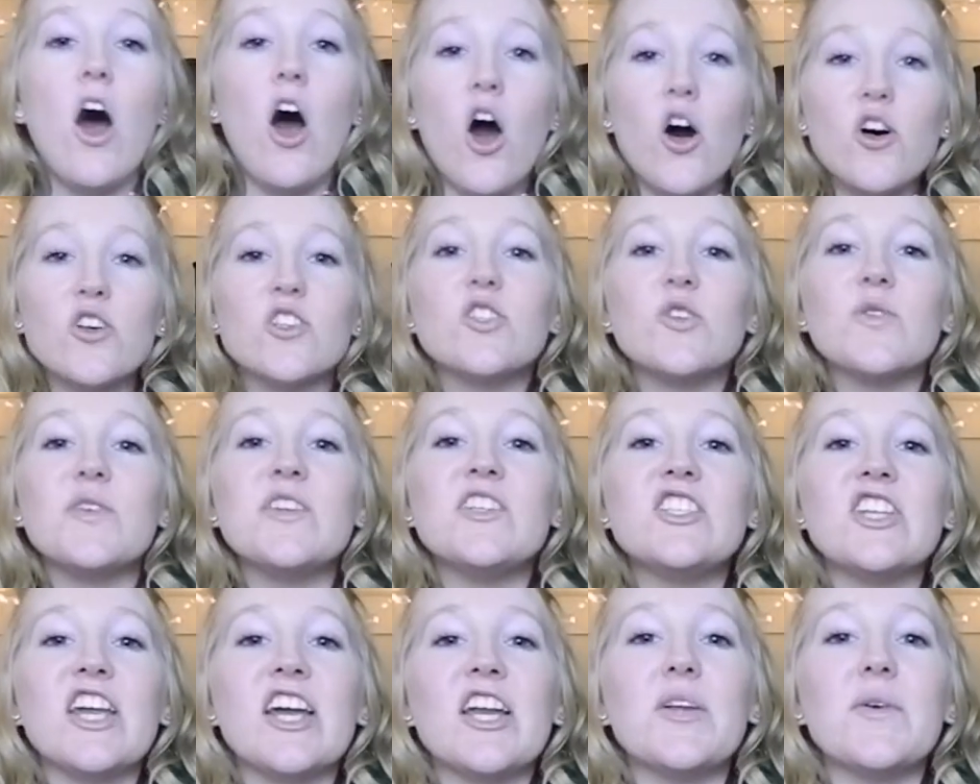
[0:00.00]
Also
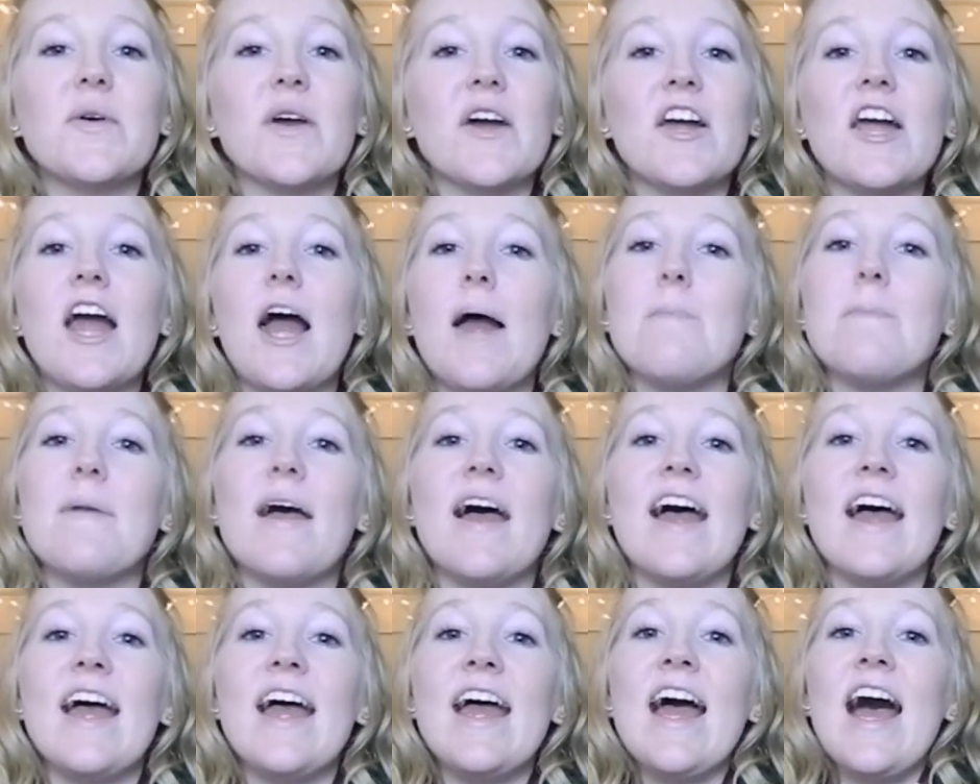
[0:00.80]
in January, I
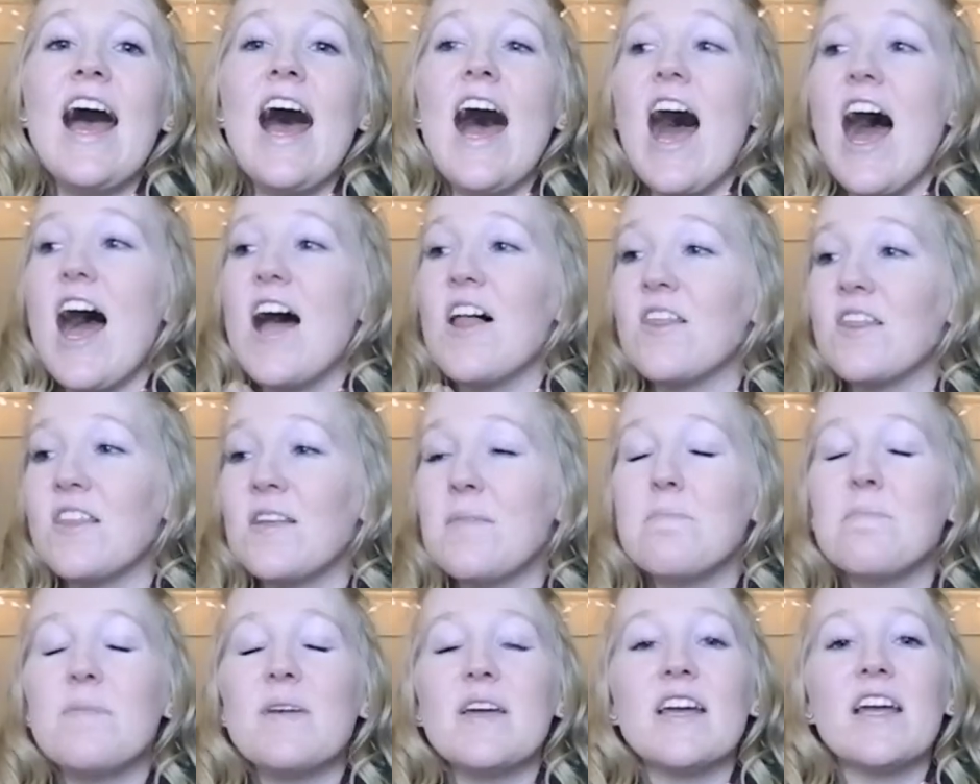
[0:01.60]
met
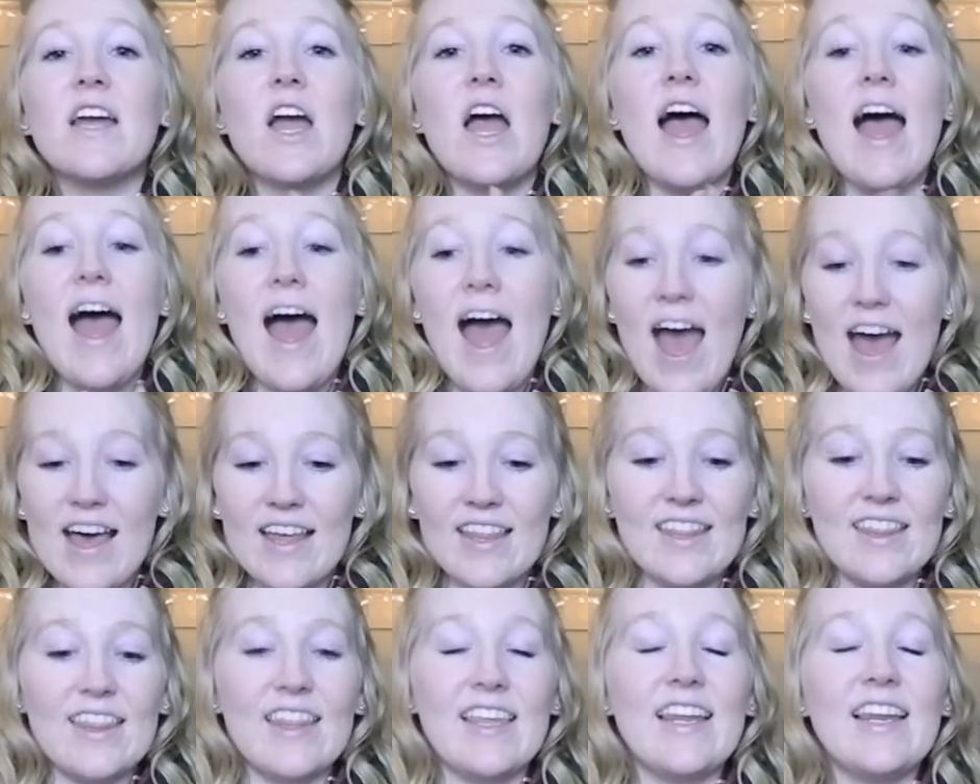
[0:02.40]
Olympic
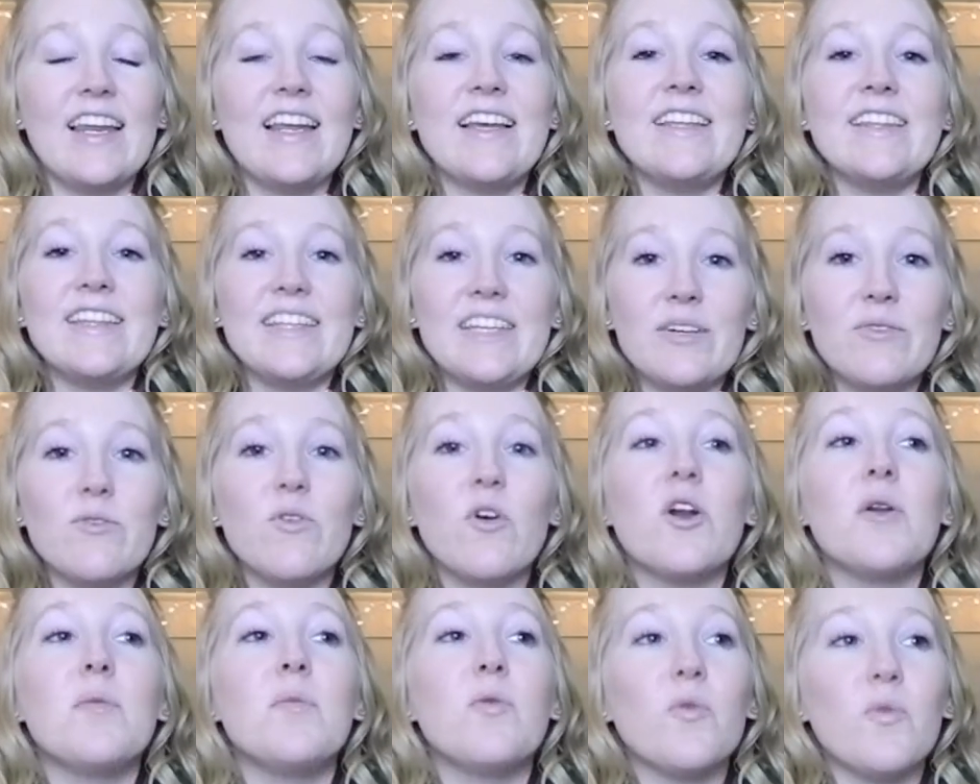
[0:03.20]
athlete
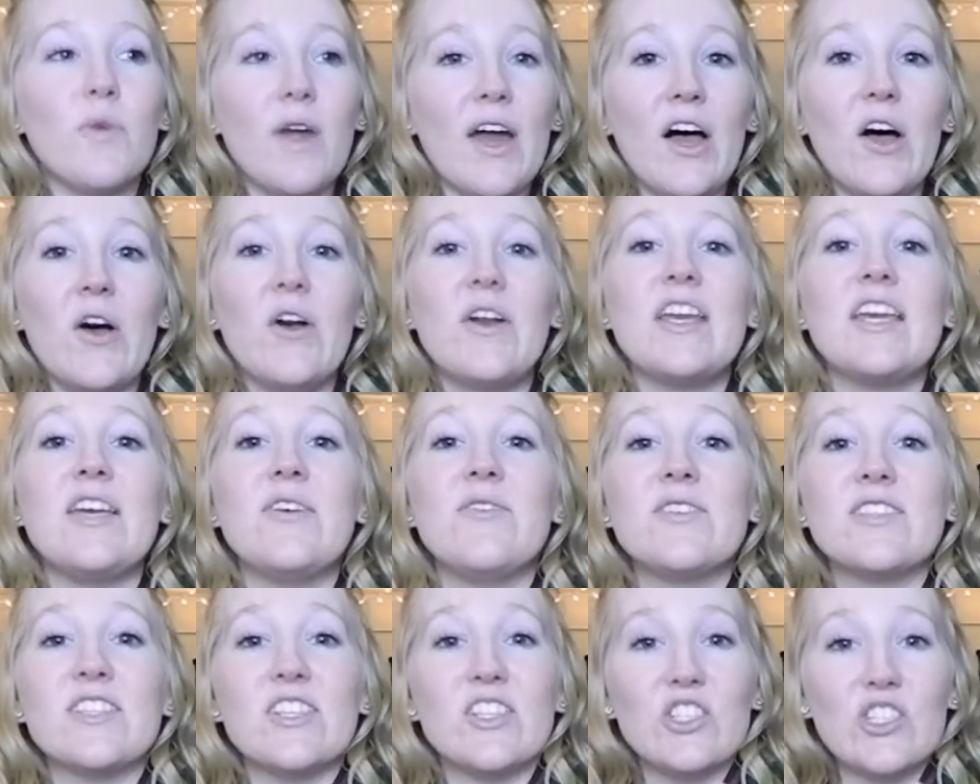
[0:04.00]
Leroy Burrell. He
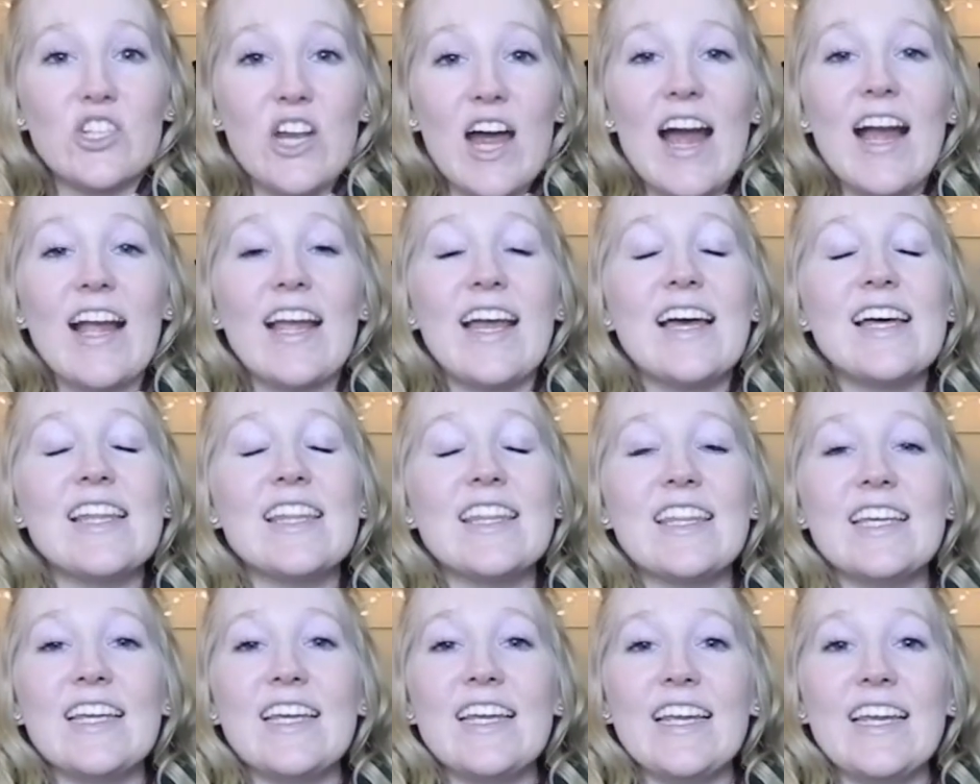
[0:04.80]
was a track
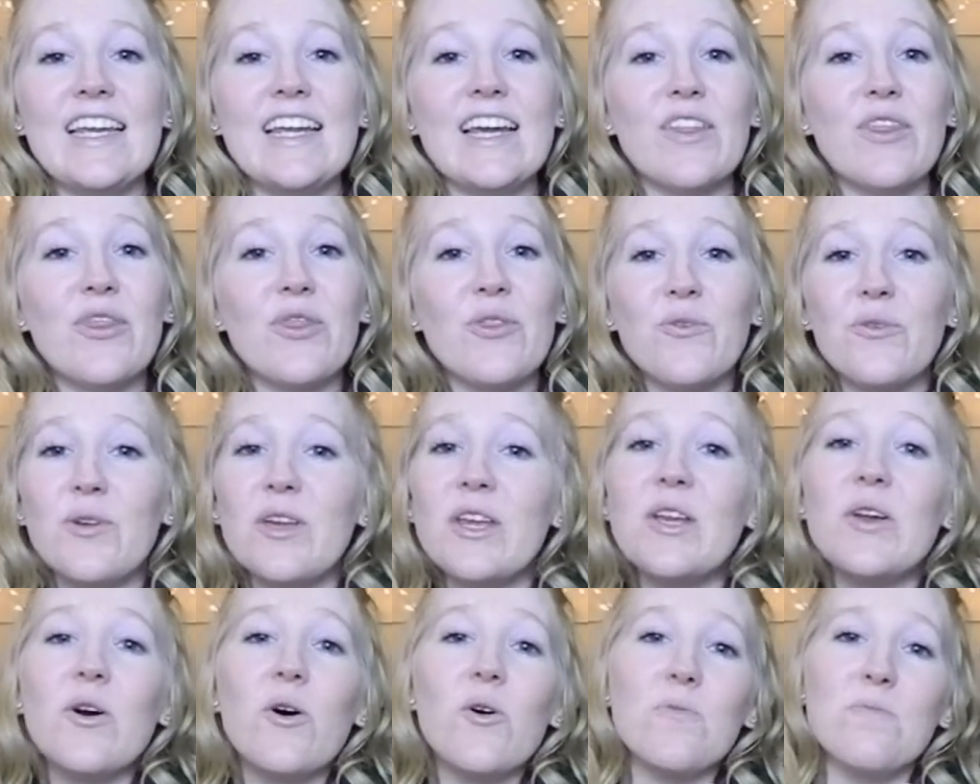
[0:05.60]
athlete. He had
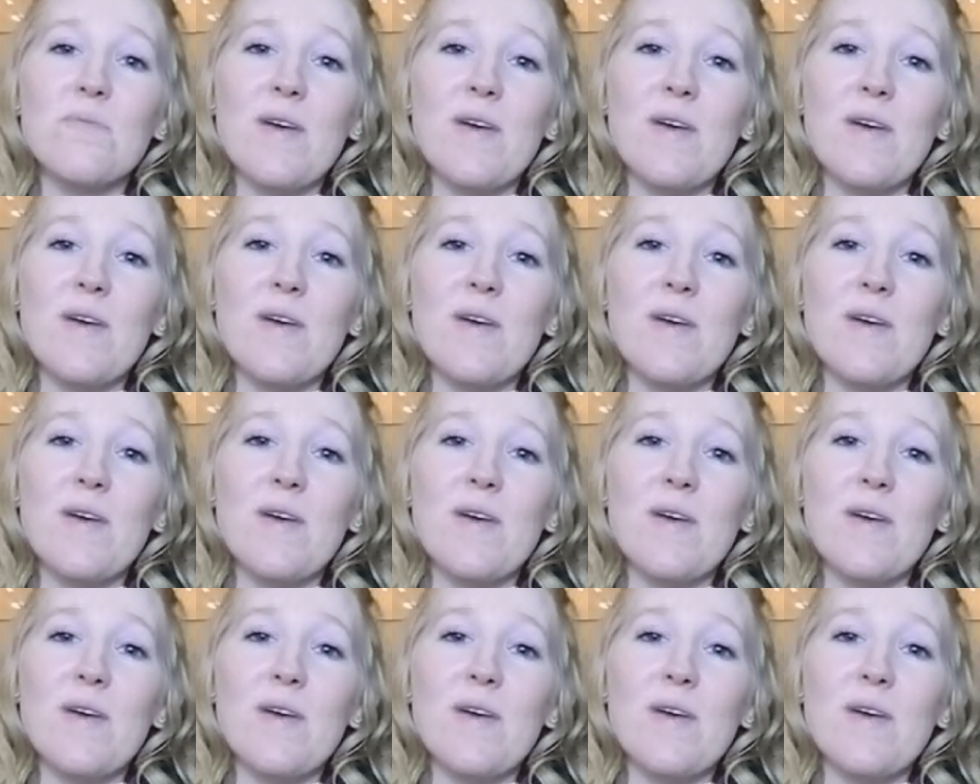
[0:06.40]
3 gold